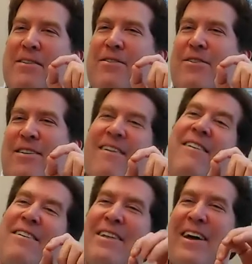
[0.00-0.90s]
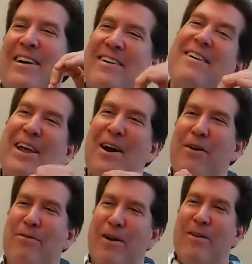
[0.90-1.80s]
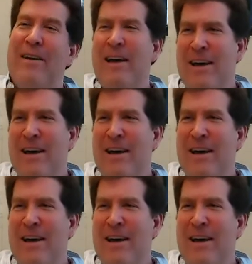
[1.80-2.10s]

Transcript: And so, like, you know, if you know,